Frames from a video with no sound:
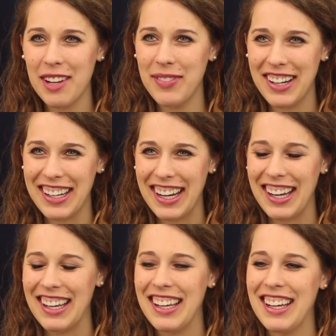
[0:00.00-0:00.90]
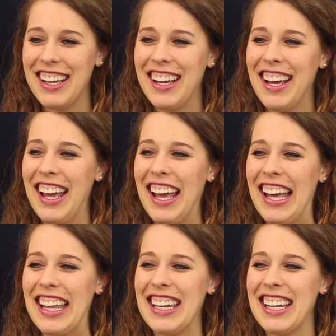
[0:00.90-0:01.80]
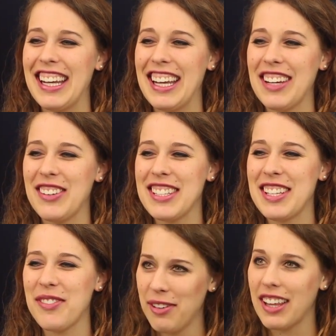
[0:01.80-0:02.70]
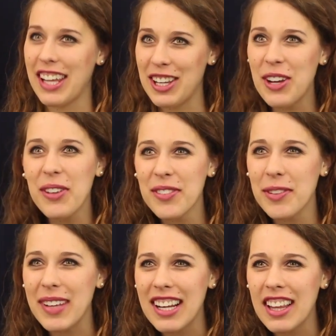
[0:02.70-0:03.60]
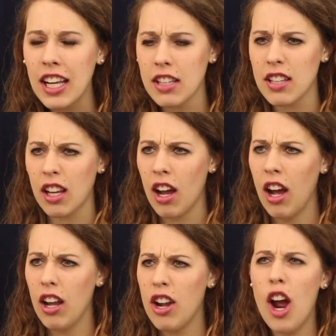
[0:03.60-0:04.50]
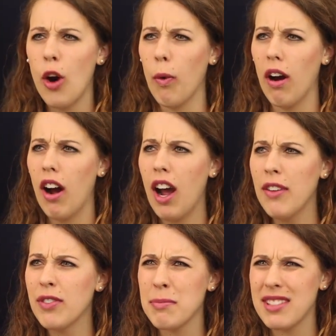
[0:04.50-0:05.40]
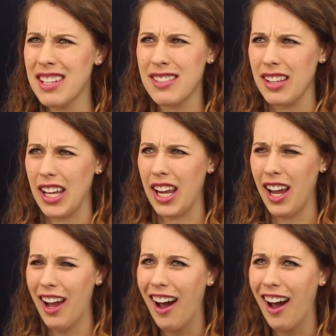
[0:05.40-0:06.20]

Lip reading: America. And we said, we're like, "And you're from Italy?" And he's like, "No, I'm from Sicily."